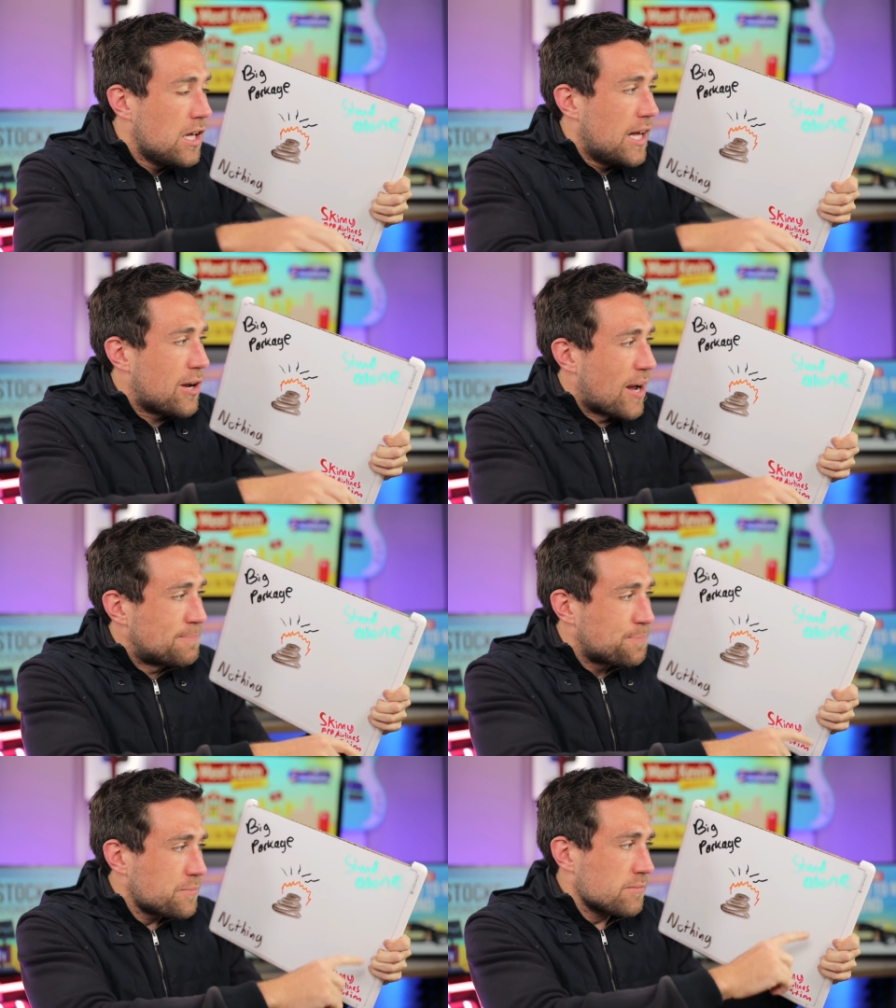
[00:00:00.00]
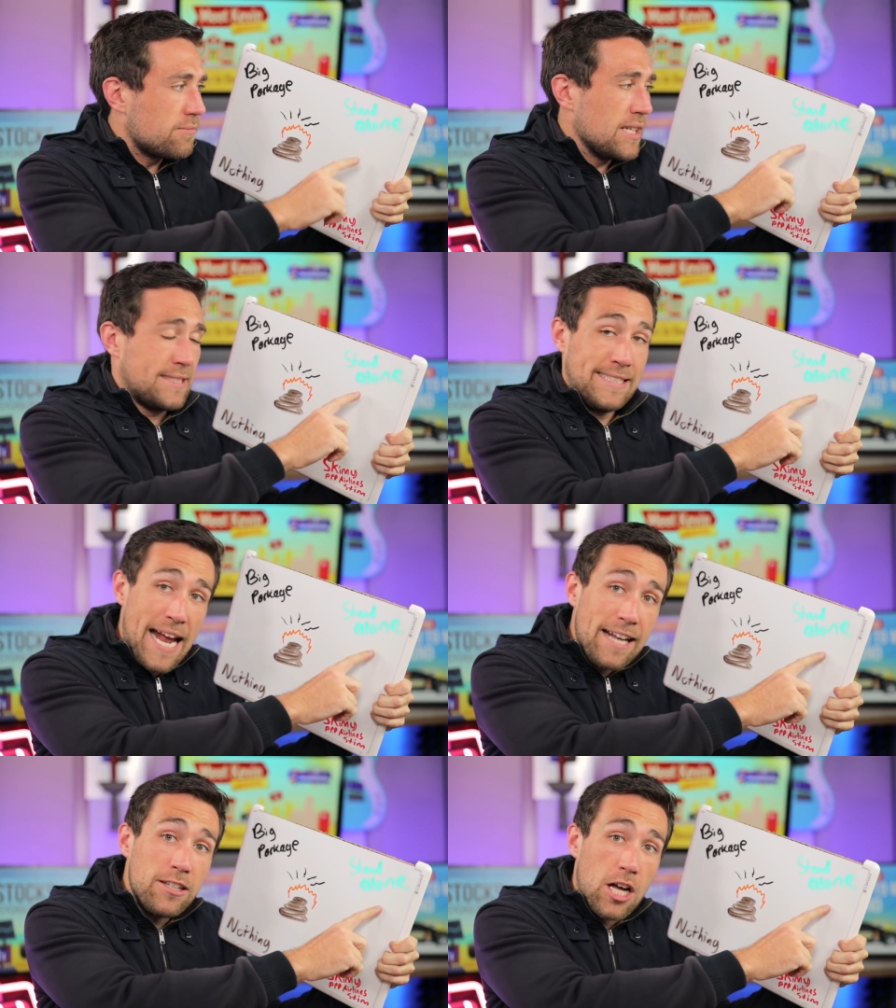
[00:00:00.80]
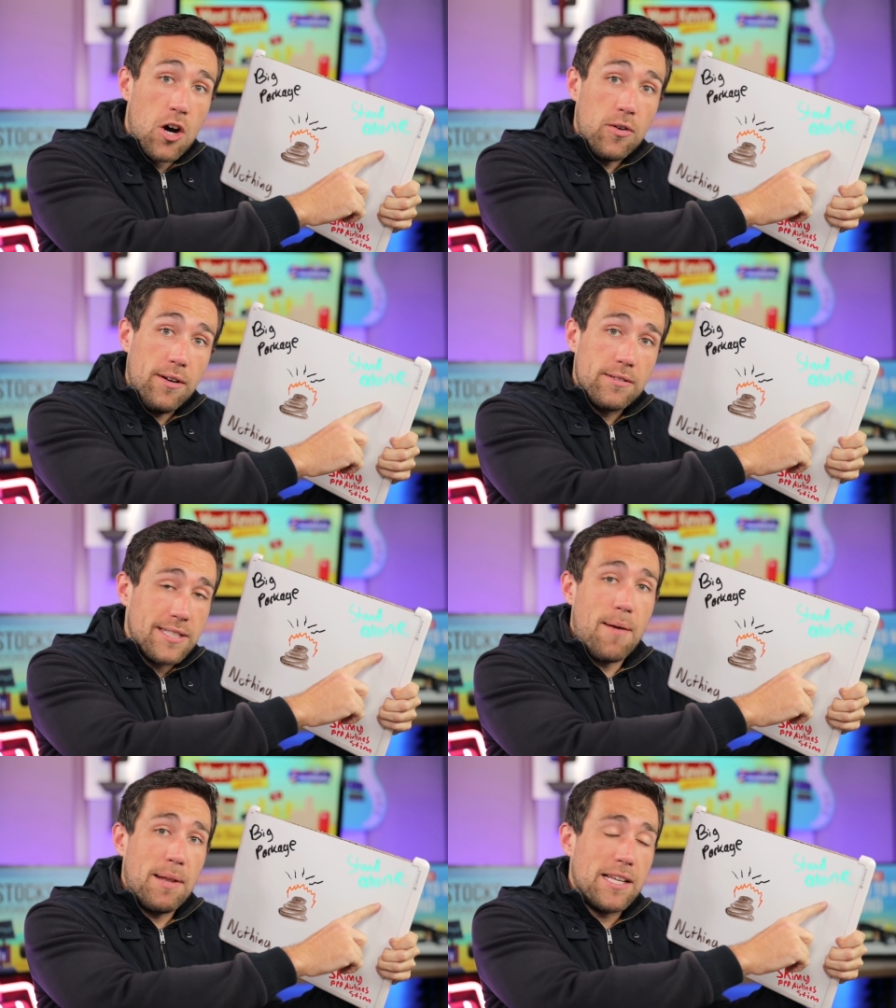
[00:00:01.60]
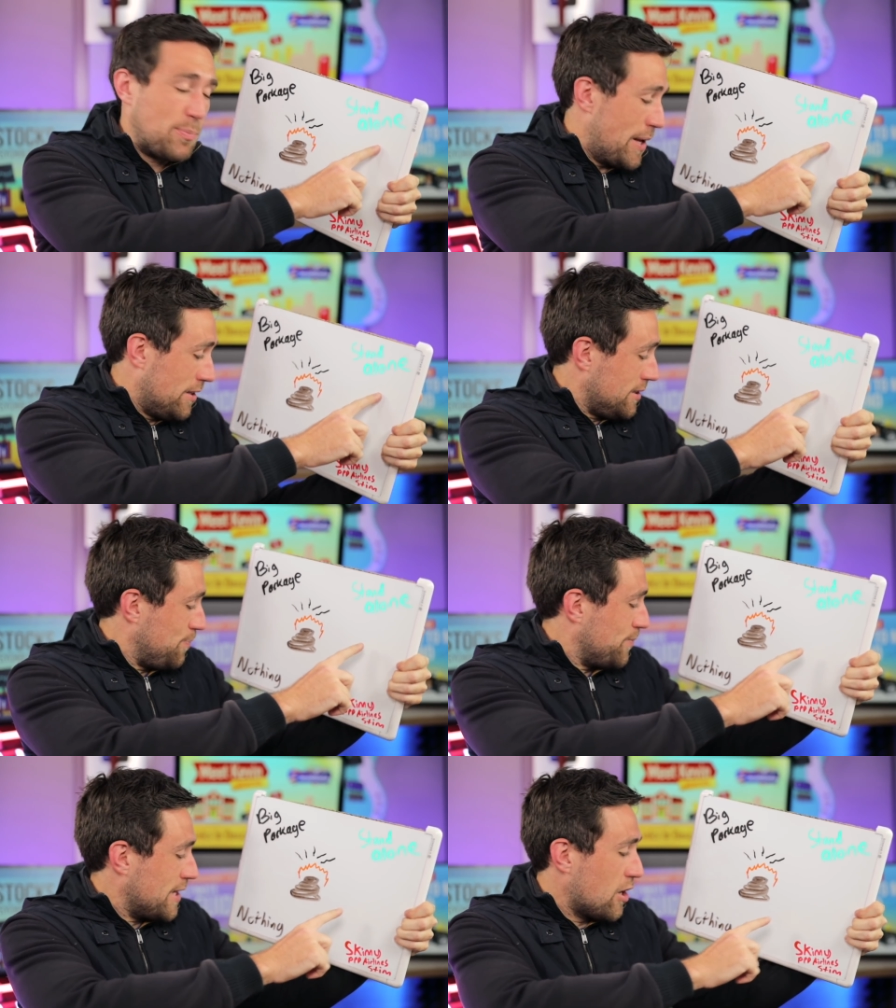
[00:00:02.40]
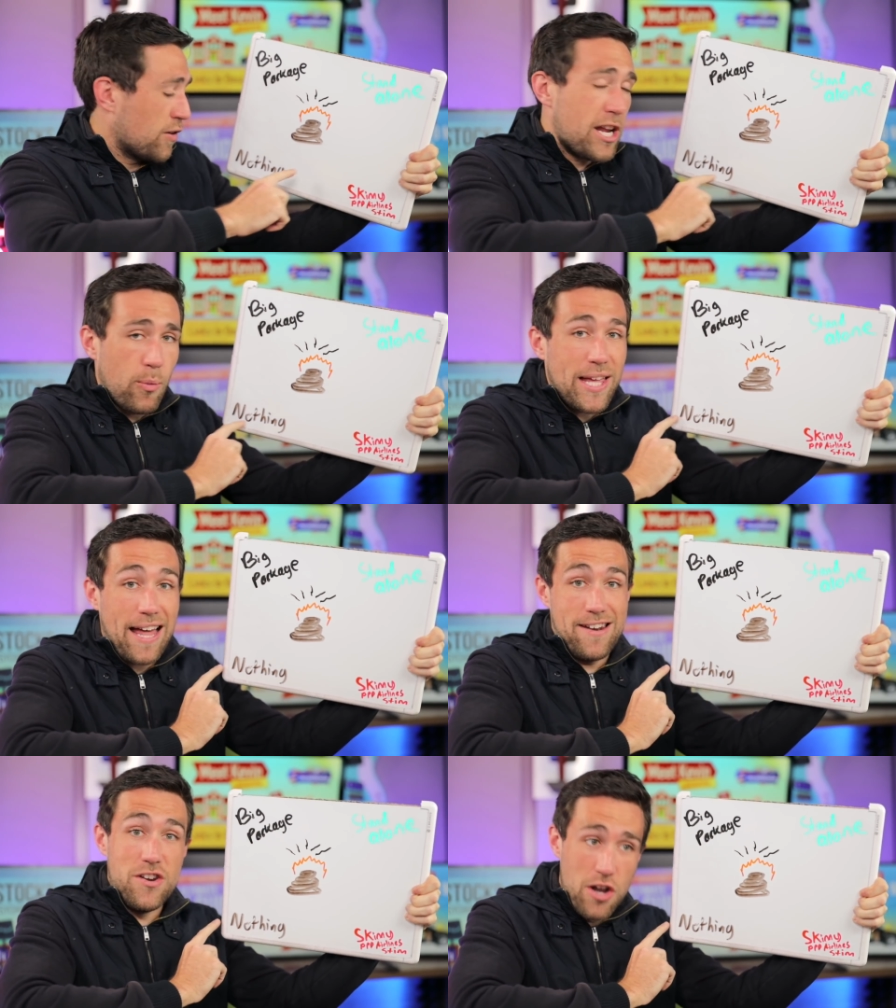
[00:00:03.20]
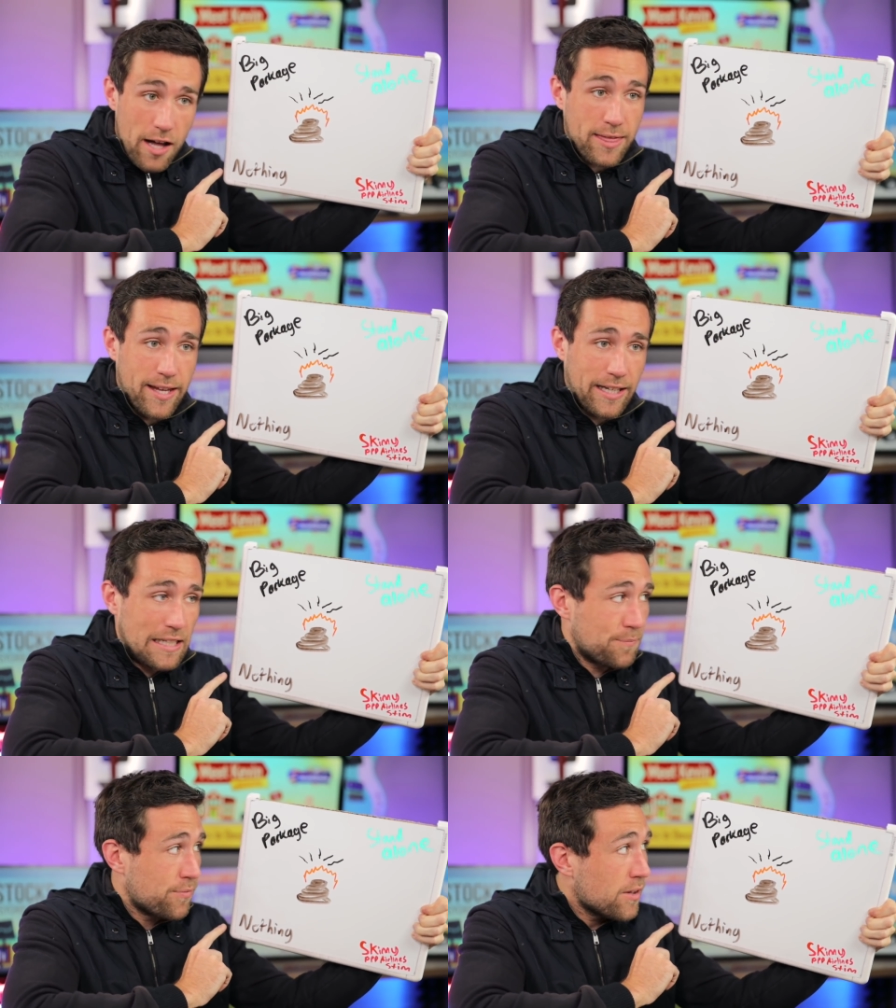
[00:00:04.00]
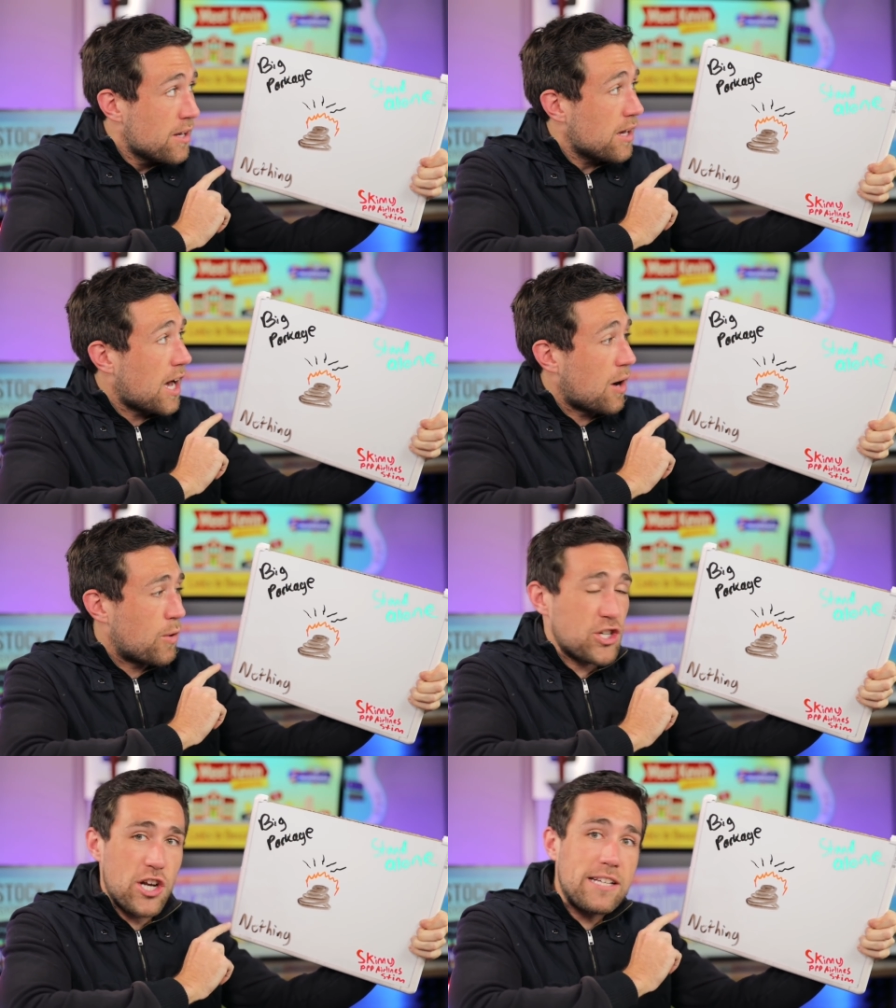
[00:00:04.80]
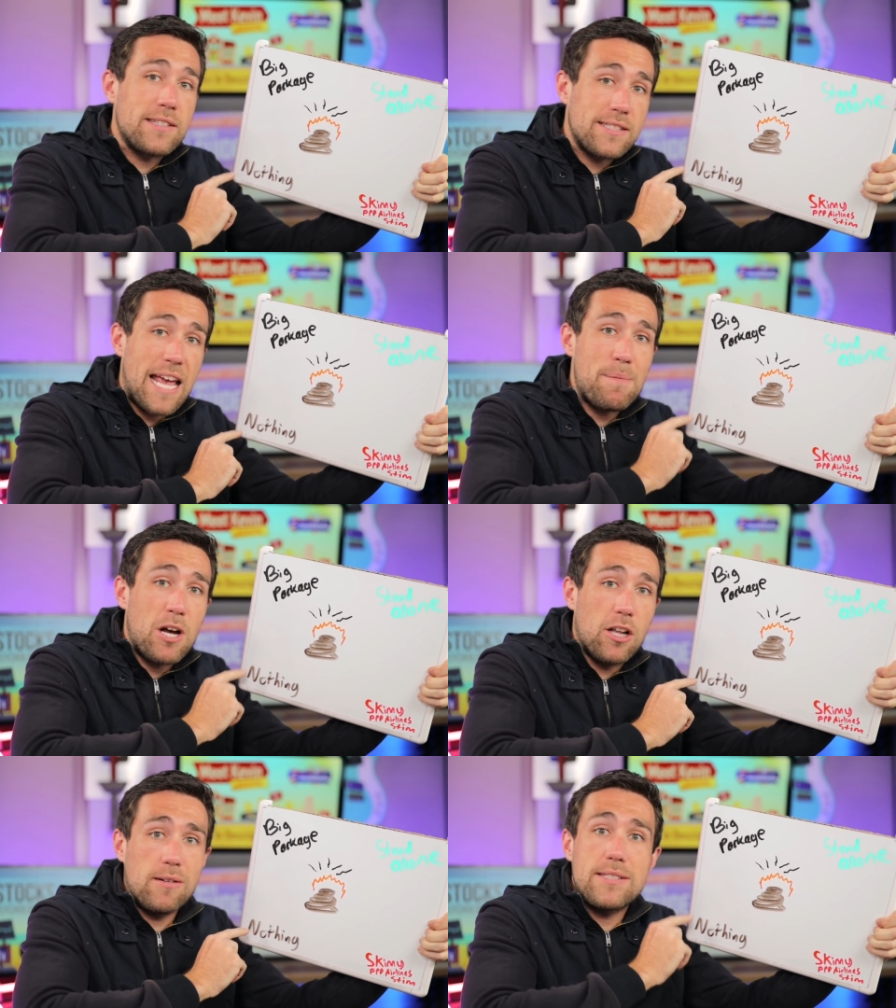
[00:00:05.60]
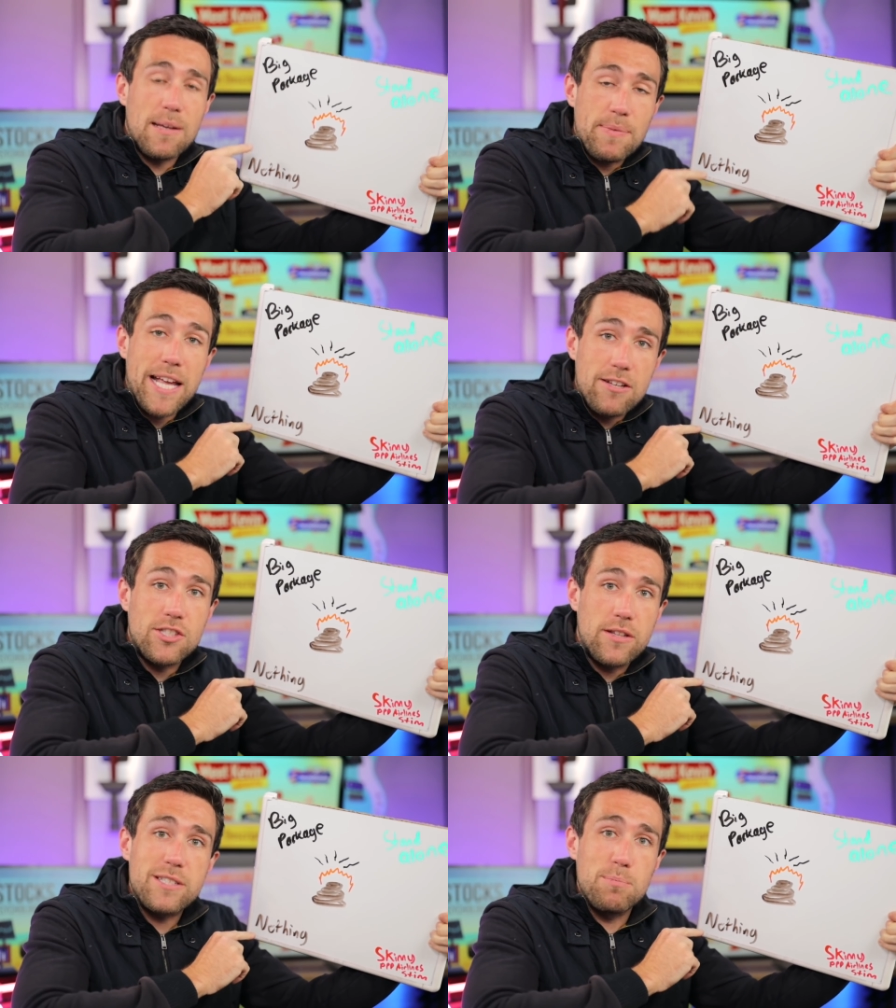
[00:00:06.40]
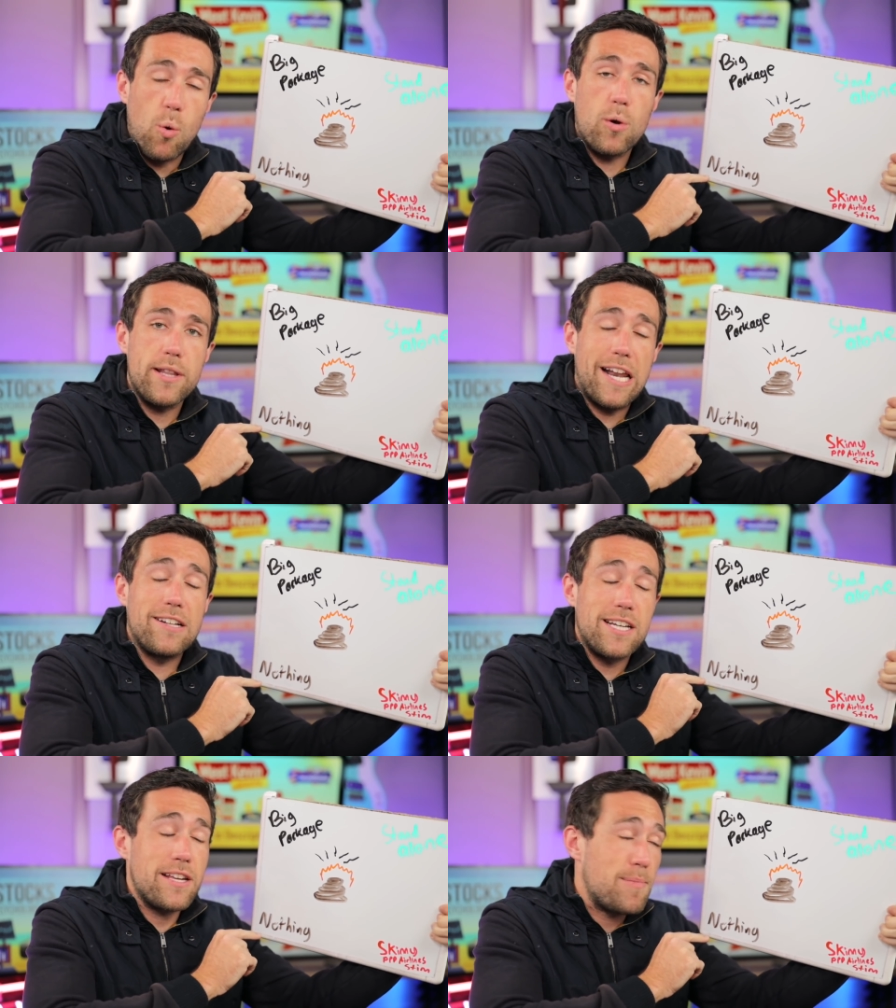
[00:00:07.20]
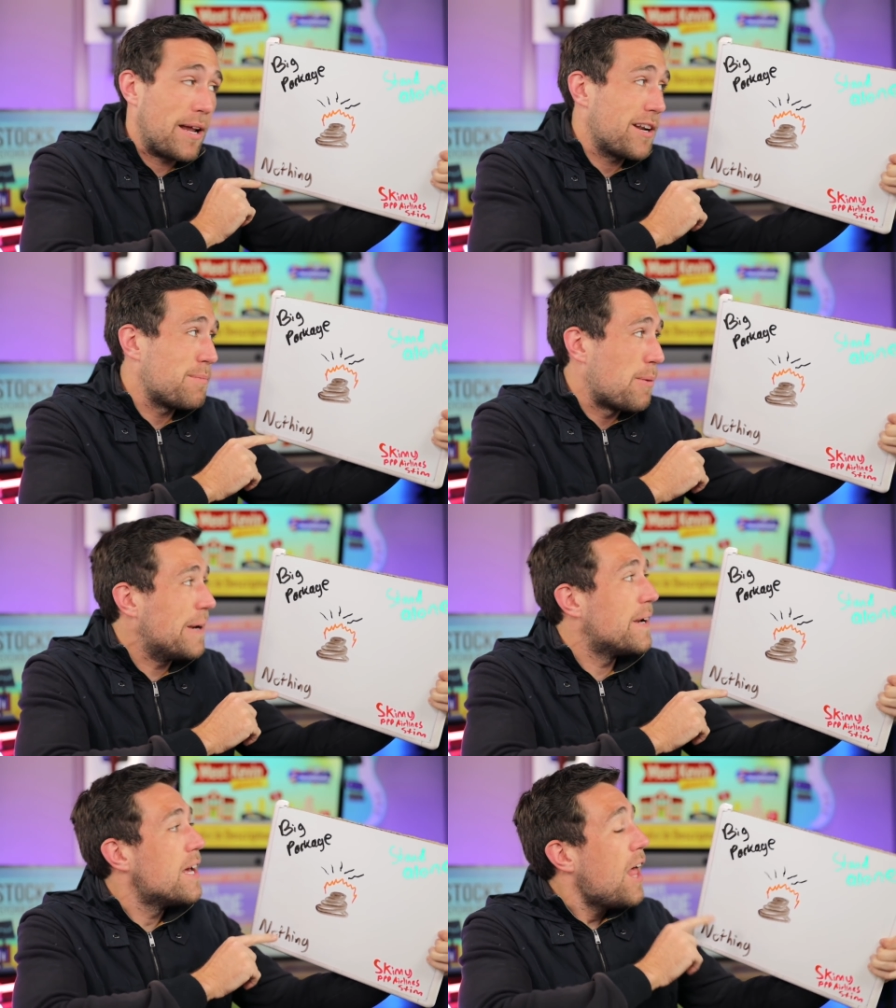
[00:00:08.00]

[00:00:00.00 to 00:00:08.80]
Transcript: Anyway, standalone stimulus bills. Then over here, we got nothing uh, which is the same color as something else on this board that I'll tell you about in a moment.